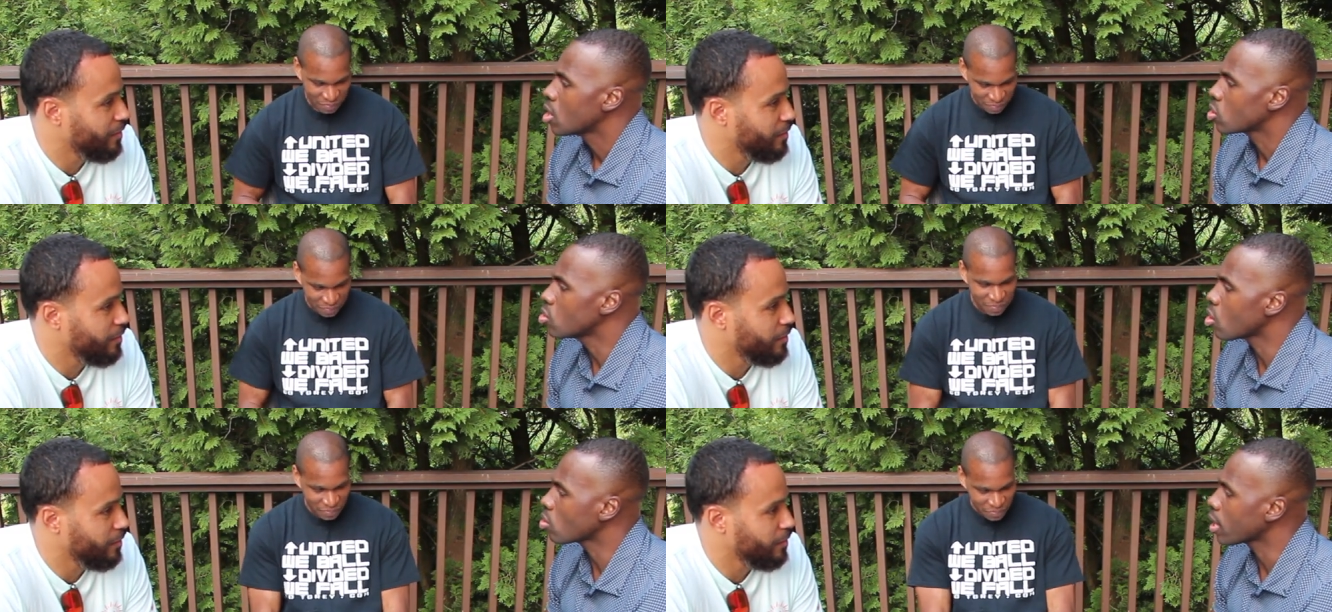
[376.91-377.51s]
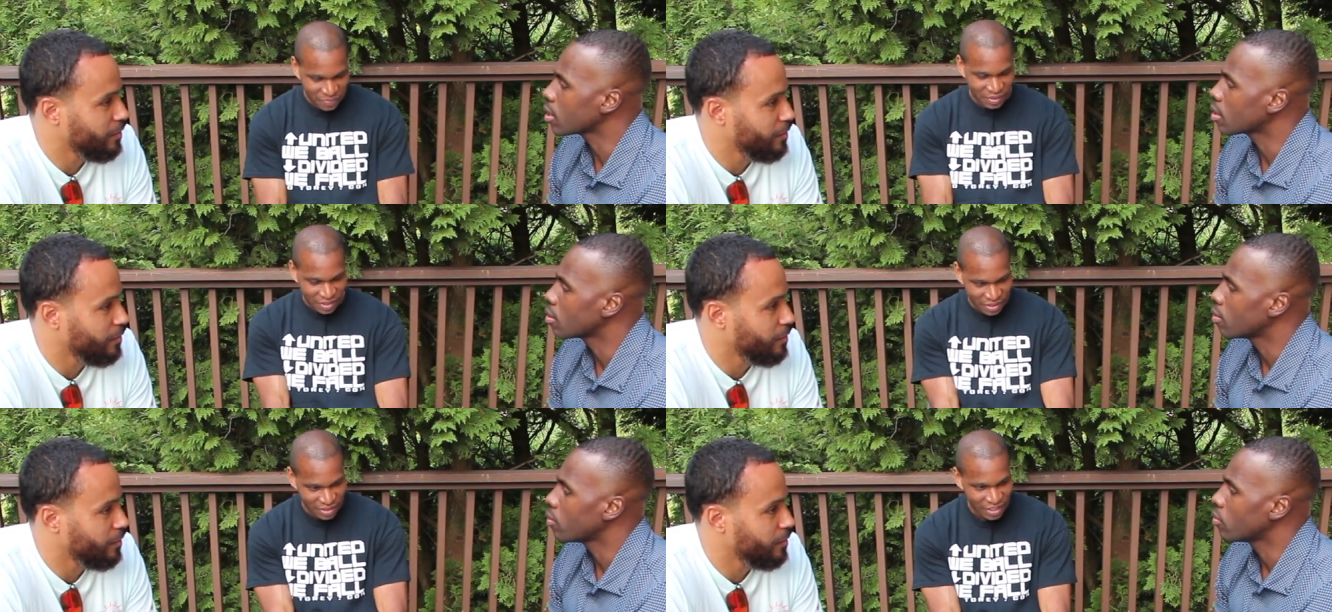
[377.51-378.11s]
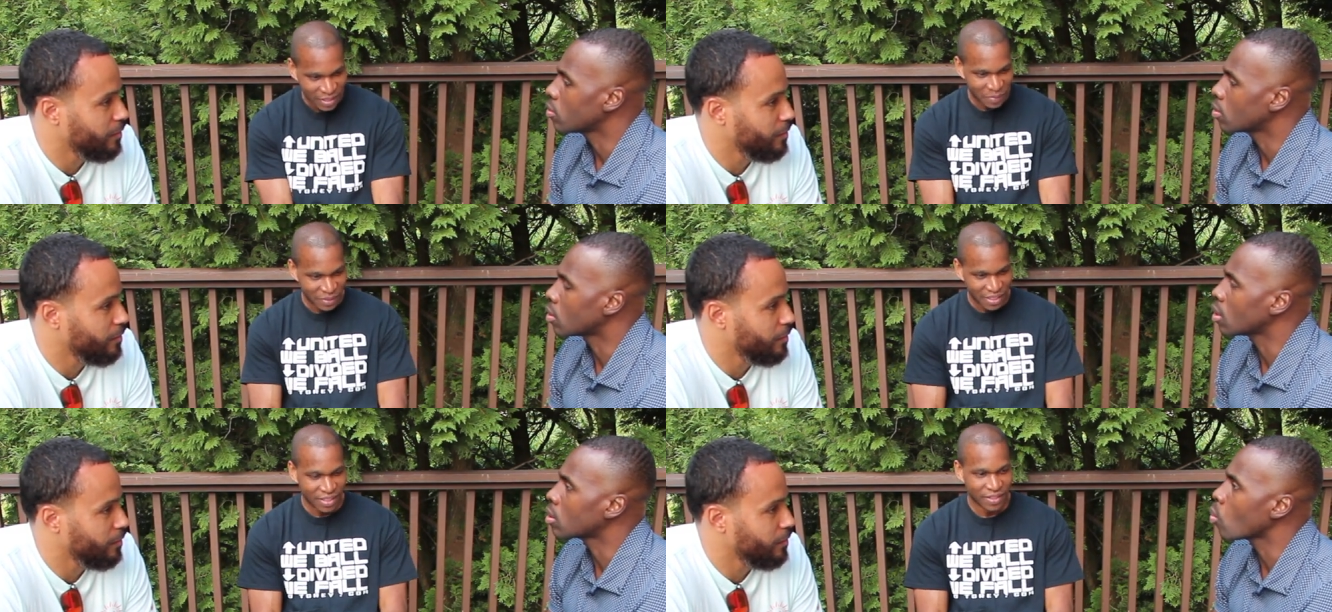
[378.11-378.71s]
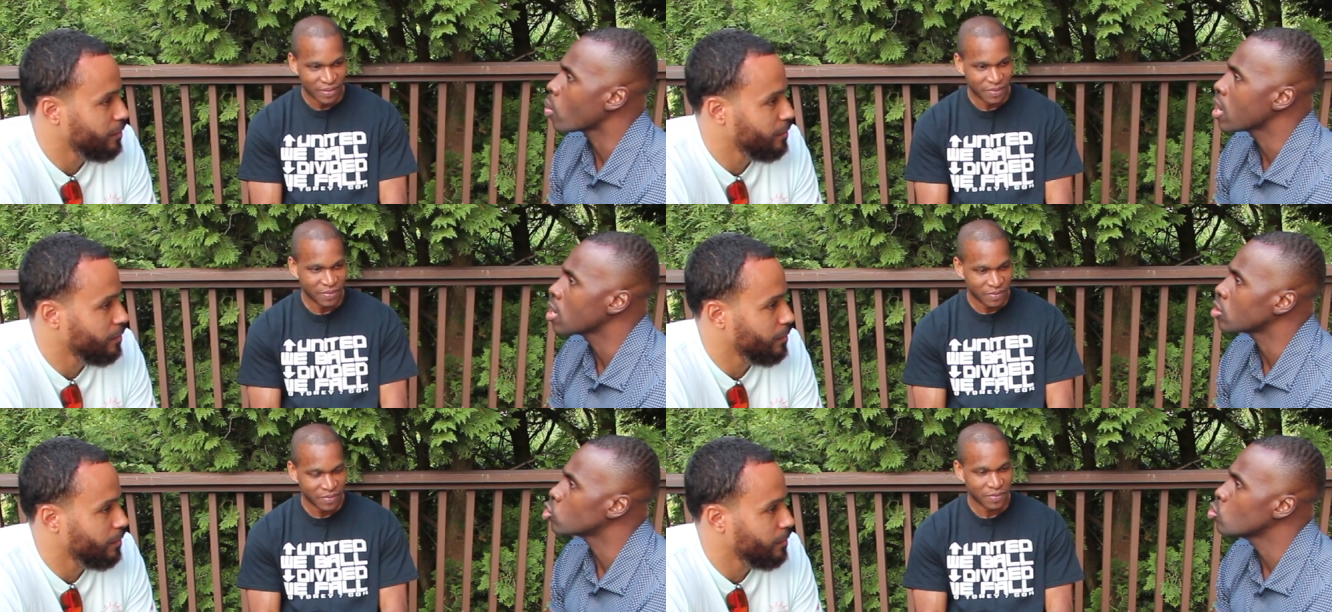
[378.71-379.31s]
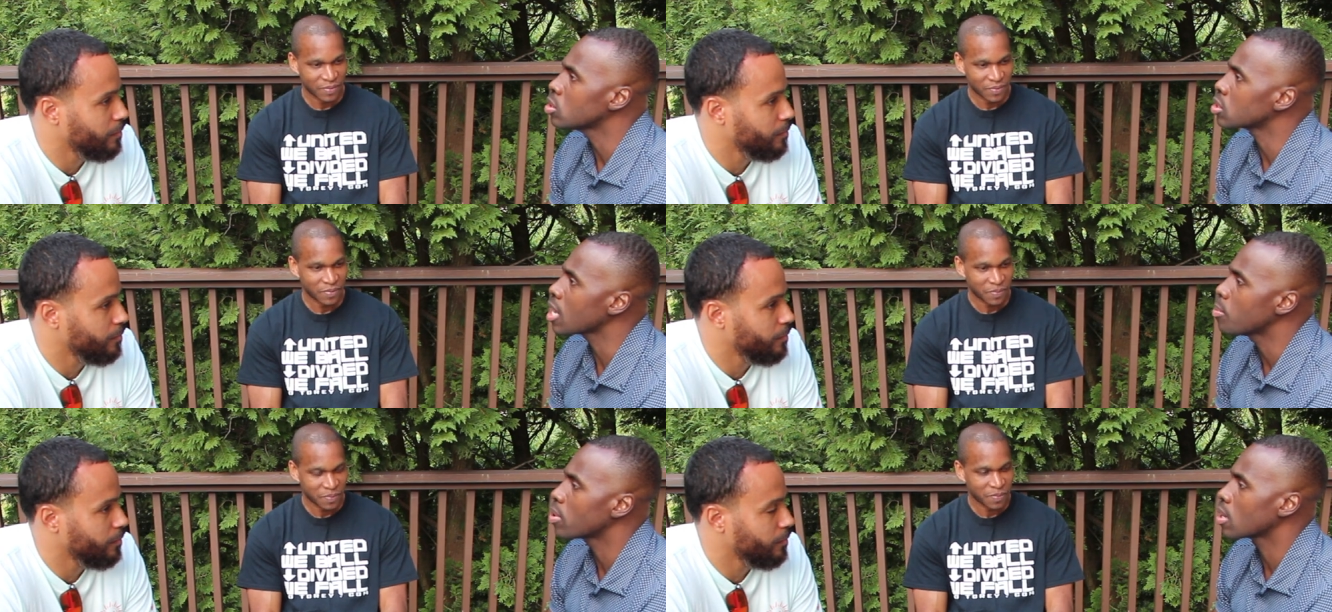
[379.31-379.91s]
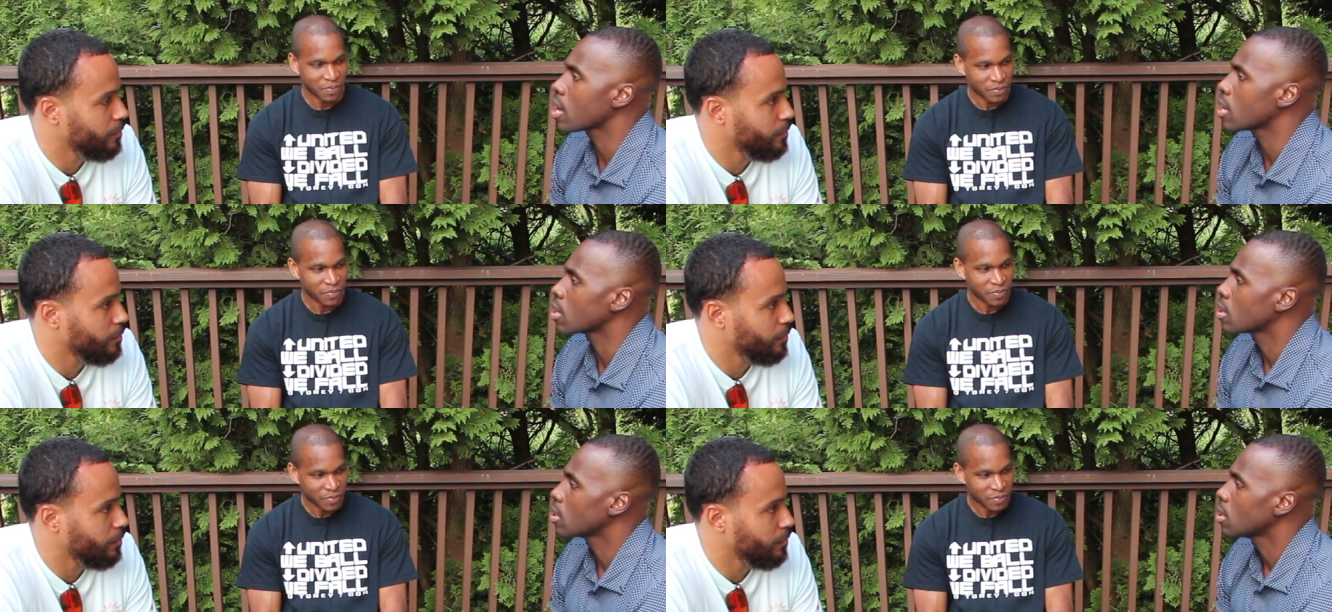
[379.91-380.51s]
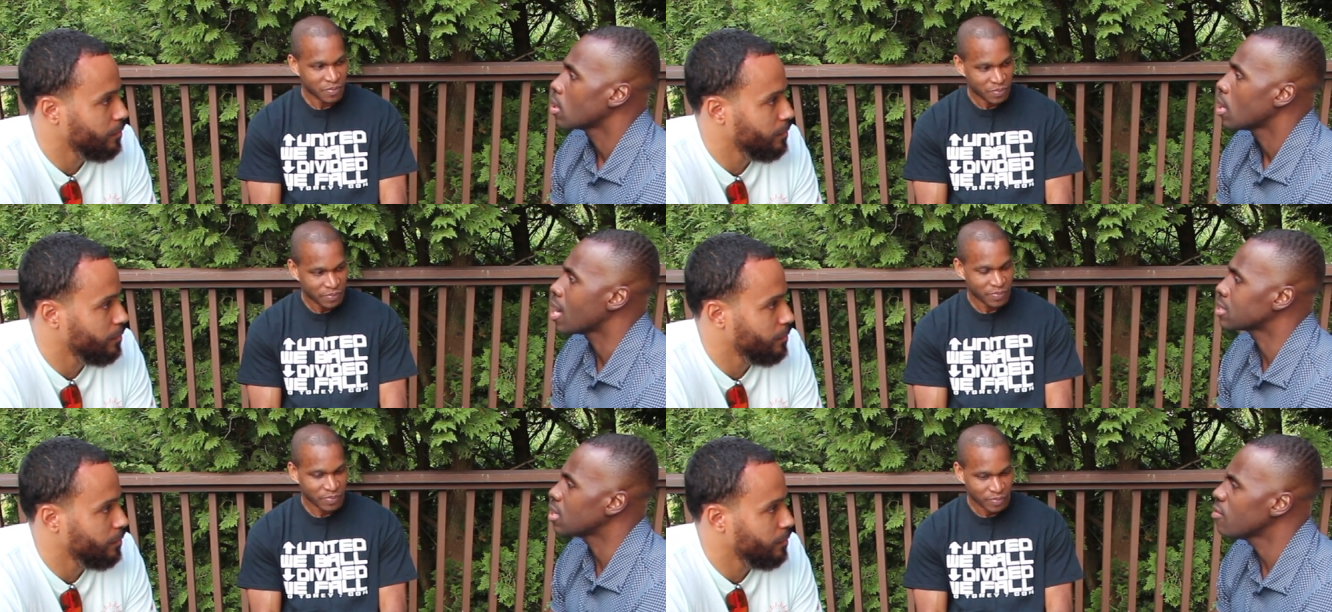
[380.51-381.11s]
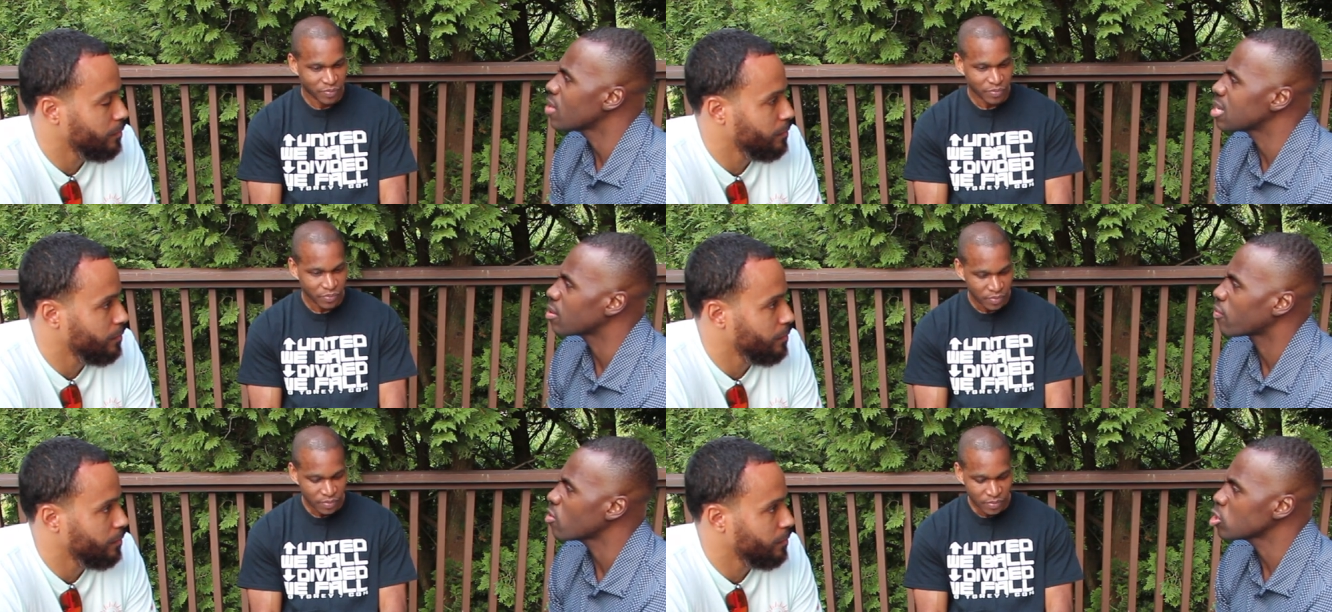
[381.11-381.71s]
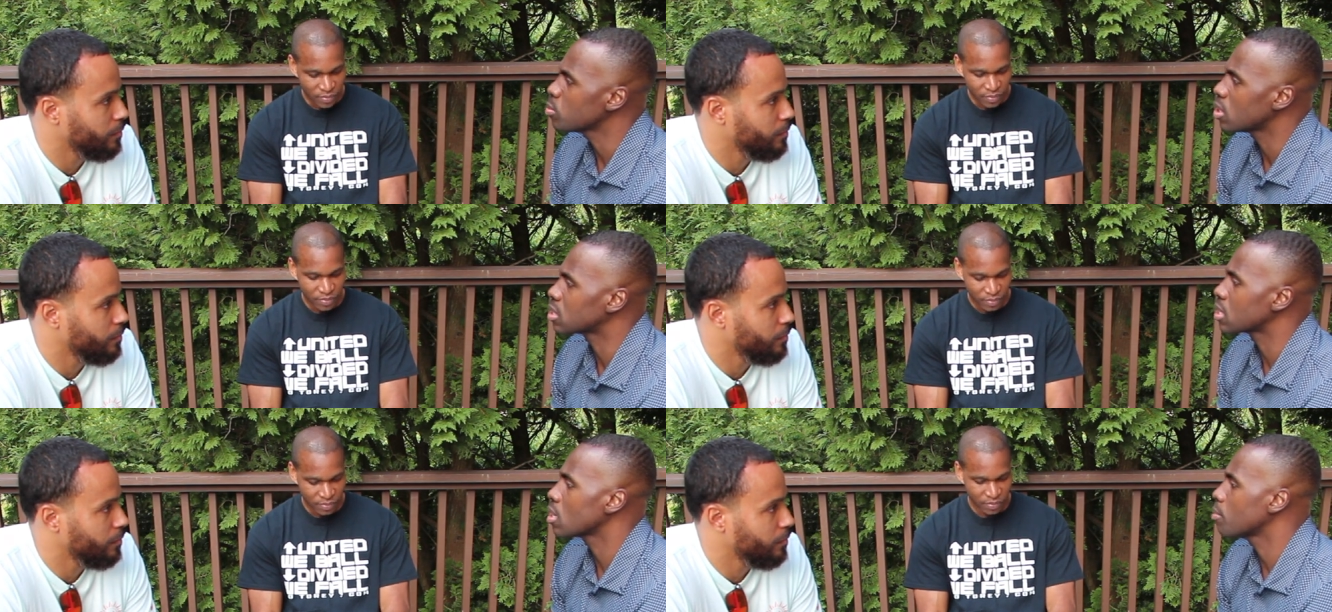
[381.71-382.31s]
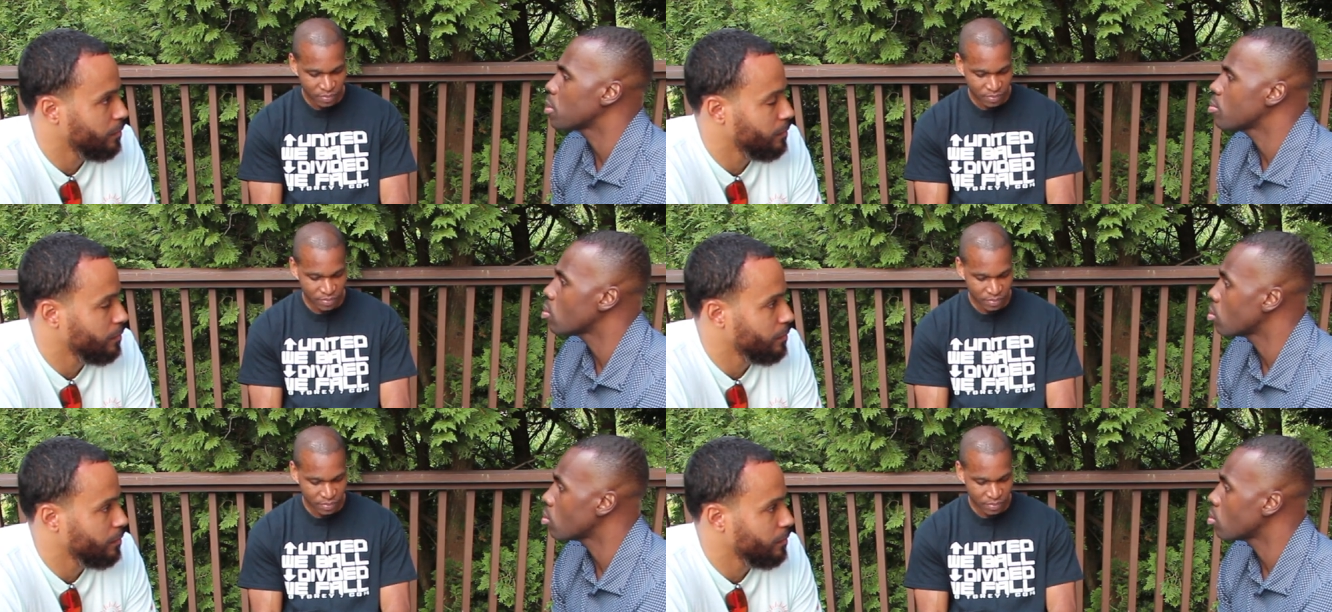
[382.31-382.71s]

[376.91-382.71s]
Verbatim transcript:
Speaker 1: you know, like yeah, the the way that you was able to like, as a, even as a freshman, to telling people